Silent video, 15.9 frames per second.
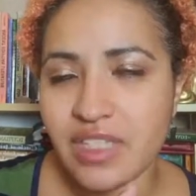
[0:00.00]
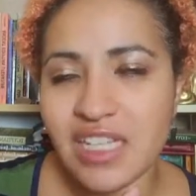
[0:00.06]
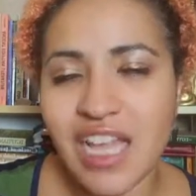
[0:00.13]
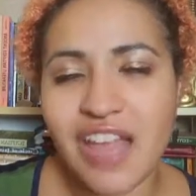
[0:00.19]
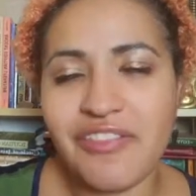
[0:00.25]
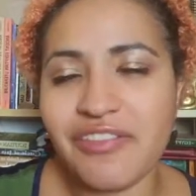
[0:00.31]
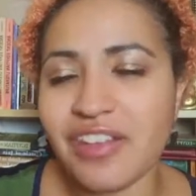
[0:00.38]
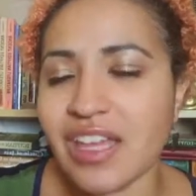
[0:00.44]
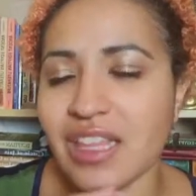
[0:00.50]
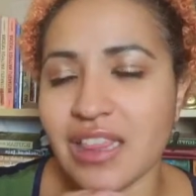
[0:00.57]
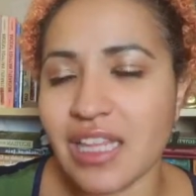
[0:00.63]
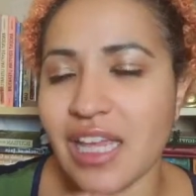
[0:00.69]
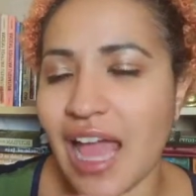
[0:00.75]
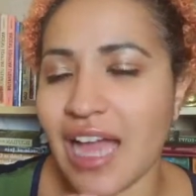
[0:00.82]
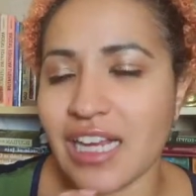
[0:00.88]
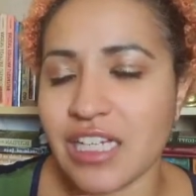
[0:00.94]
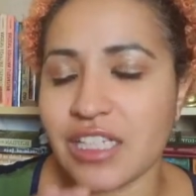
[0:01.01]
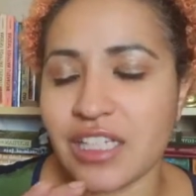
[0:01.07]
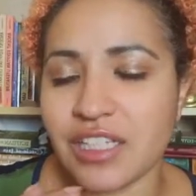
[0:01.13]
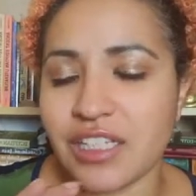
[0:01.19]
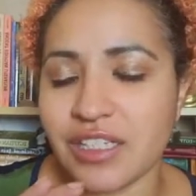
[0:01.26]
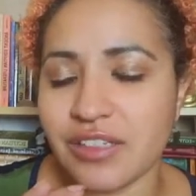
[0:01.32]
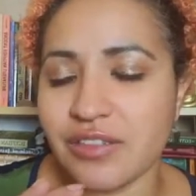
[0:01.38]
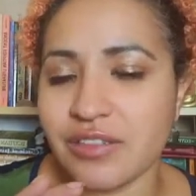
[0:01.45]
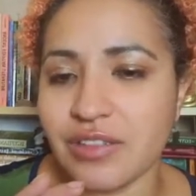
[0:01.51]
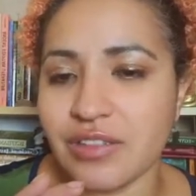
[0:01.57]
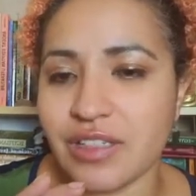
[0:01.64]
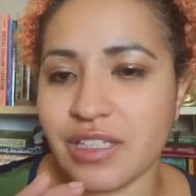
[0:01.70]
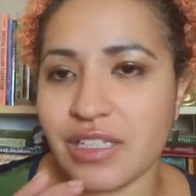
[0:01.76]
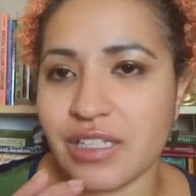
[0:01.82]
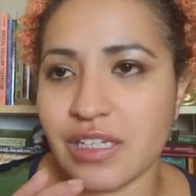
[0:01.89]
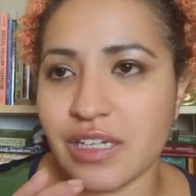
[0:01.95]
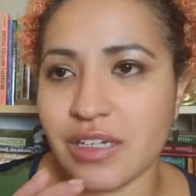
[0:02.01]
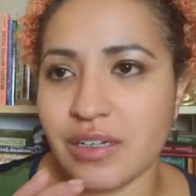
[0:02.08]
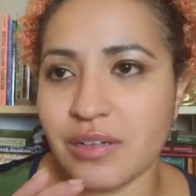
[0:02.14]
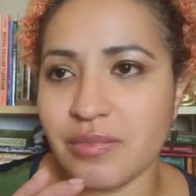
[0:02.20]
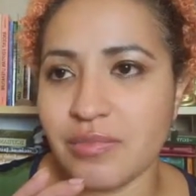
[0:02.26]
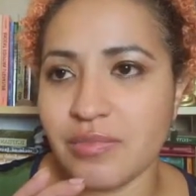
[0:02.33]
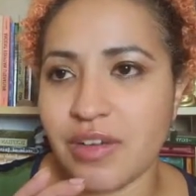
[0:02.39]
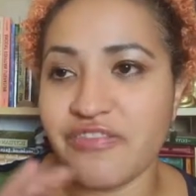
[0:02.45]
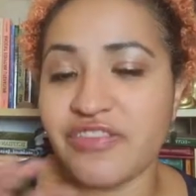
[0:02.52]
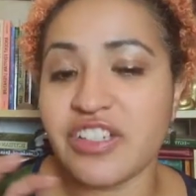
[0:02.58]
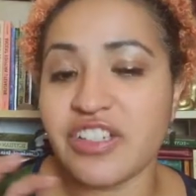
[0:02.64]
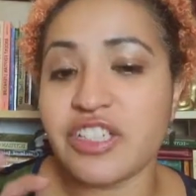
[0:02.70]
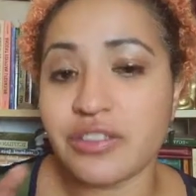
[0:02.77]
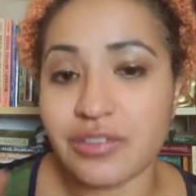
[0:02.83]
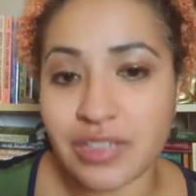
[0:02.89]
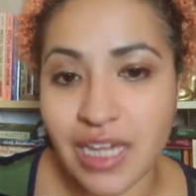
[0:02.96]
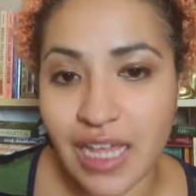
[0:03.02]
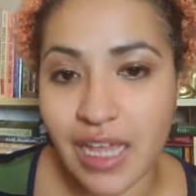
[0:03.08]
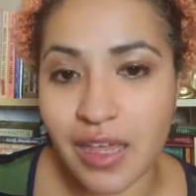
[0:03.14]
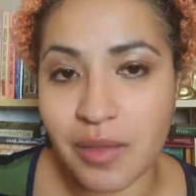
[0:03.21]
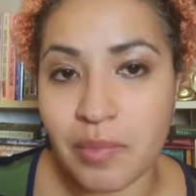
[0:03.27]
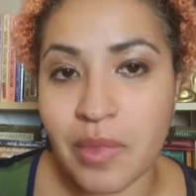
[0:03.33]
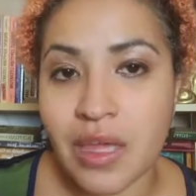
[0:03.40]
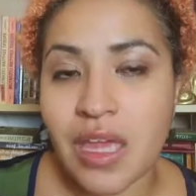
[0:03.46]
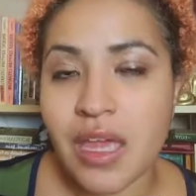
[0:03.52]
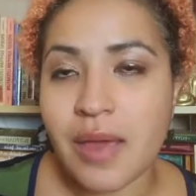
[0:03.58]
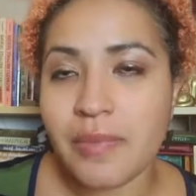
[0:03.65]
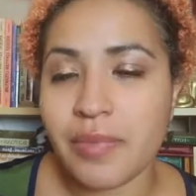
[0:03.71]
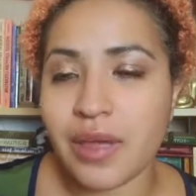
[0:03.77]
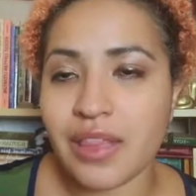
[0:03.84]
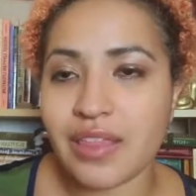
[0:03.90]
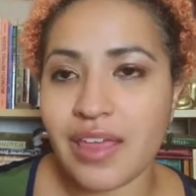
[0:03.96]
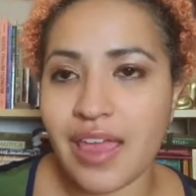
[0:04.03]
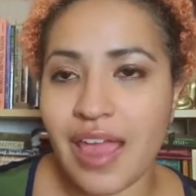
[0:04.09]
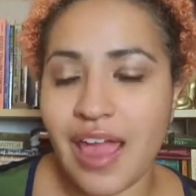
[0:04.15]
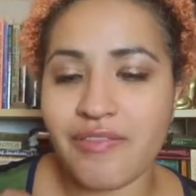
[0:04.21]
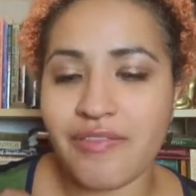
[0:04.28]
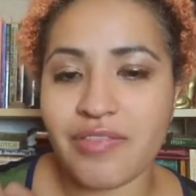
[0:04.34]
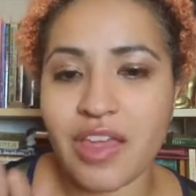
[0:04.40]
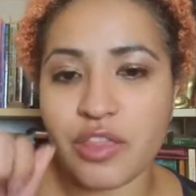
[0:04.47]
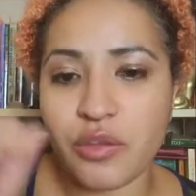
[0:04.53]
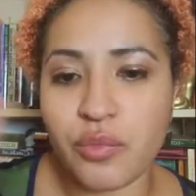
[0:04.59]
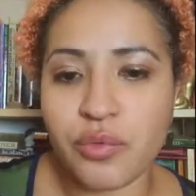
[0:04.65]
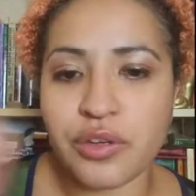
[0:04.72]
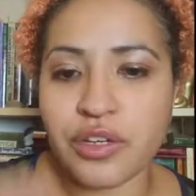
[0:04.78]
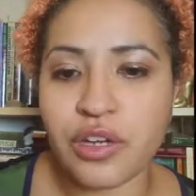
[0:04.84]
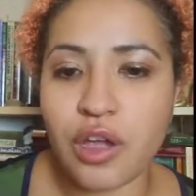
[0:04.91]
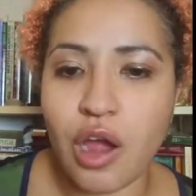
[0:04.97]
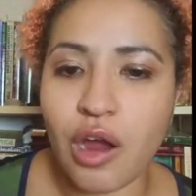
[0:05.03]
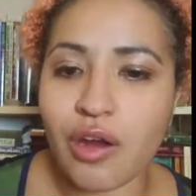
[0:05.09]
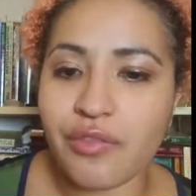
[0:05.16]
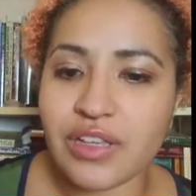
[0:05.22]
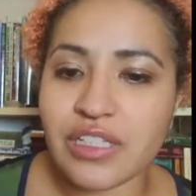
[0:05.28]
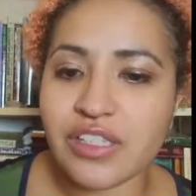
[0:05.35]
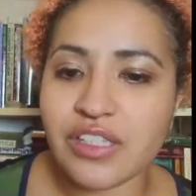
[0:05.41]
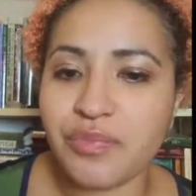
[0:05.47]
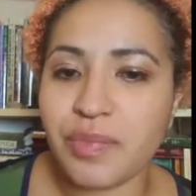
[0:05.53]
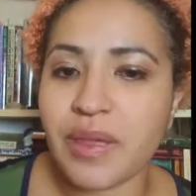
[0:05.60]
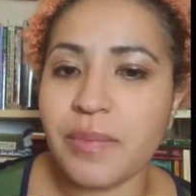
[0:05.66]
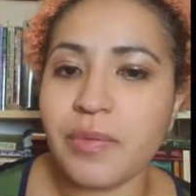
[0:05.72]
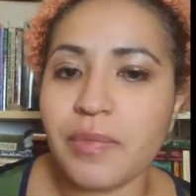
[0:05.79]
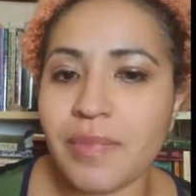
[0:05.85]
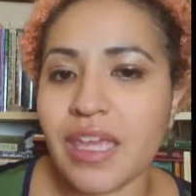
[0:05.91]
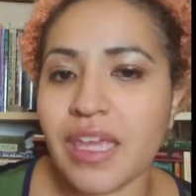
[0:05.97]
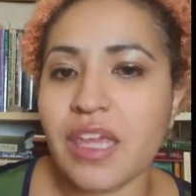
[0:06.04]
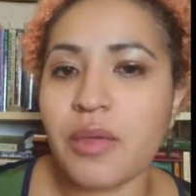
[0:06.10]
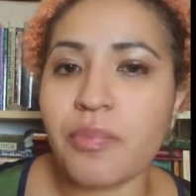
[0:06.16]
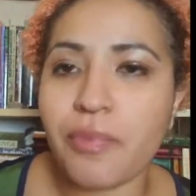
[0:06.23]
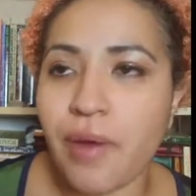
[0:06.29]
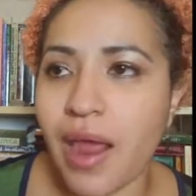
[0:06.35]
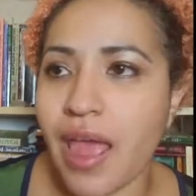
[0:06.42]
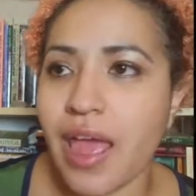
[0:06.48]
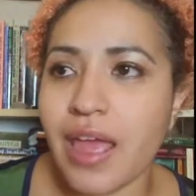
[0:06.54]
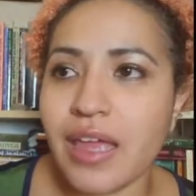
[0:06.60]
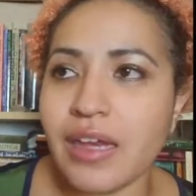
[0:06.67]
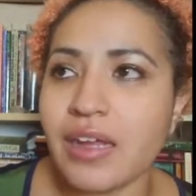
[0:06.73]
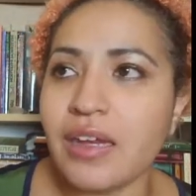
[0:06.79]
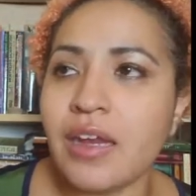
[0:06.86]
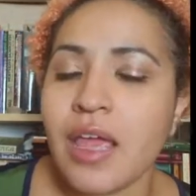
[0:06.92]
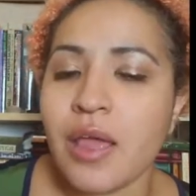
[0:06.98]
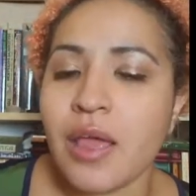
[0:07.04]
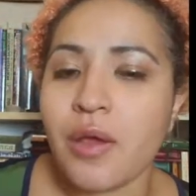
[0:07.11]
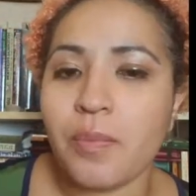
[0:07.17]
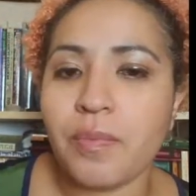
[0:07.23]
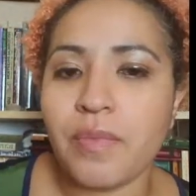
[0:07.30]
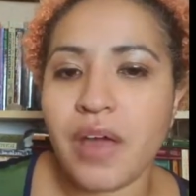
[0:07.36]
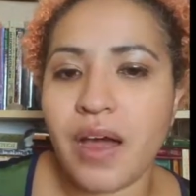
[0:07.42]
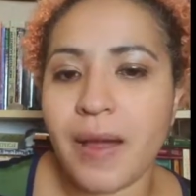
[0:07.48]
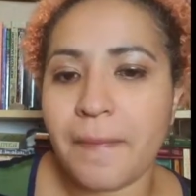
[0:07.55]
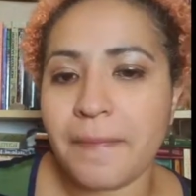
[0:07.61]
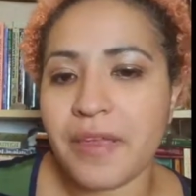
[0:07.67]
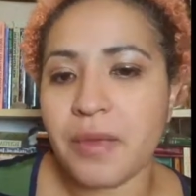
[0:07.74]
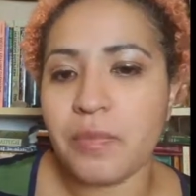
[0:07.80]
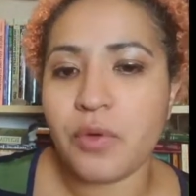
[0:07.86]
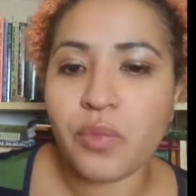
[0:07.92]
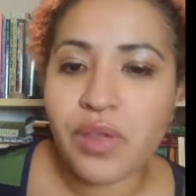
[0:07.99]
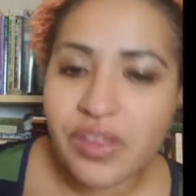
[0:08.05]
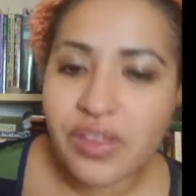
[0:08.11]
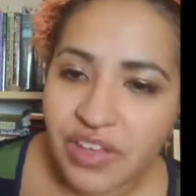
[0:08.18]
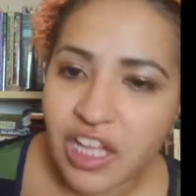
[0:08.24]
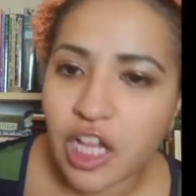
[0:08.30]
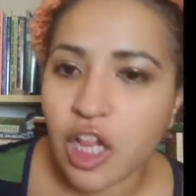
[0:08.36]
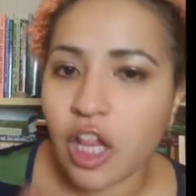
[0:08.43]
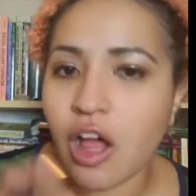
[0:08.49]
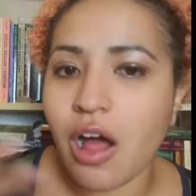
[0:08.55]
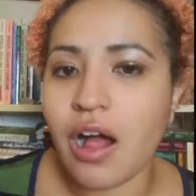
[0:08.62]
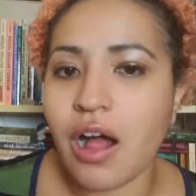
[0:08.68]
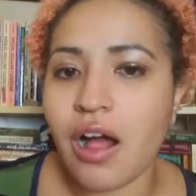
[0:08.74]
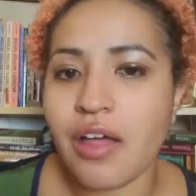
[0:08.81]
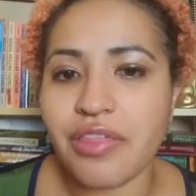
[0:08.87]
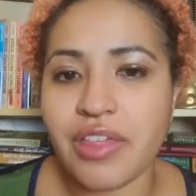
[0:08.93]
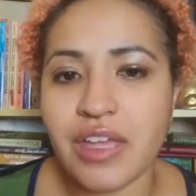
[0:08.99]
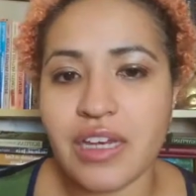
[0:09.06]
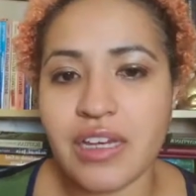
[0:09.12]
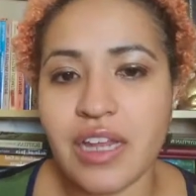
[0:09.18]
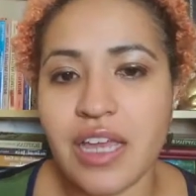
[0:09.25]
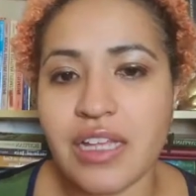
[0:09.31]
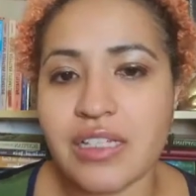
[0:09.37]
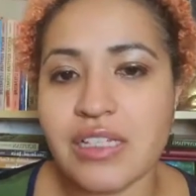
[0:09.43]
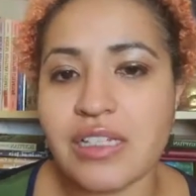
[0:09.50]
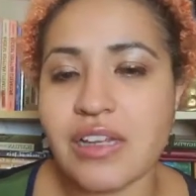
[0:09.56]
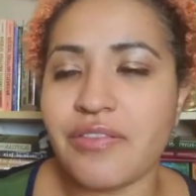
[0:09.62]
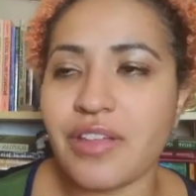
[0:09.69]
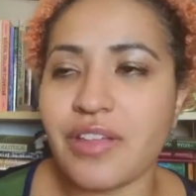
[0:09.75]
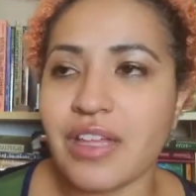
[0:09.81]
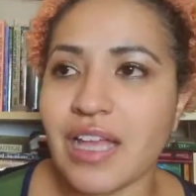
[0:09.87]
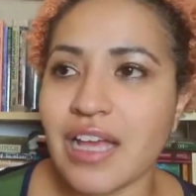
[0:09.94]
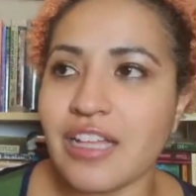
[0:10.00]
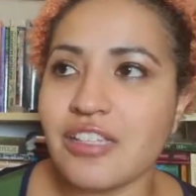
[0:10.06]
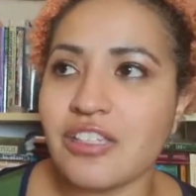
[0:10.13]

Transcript: I forget the the the uh, official name, but they have like the wooden carvings of people making bread and uh, people weaving cloth and and stuff like that.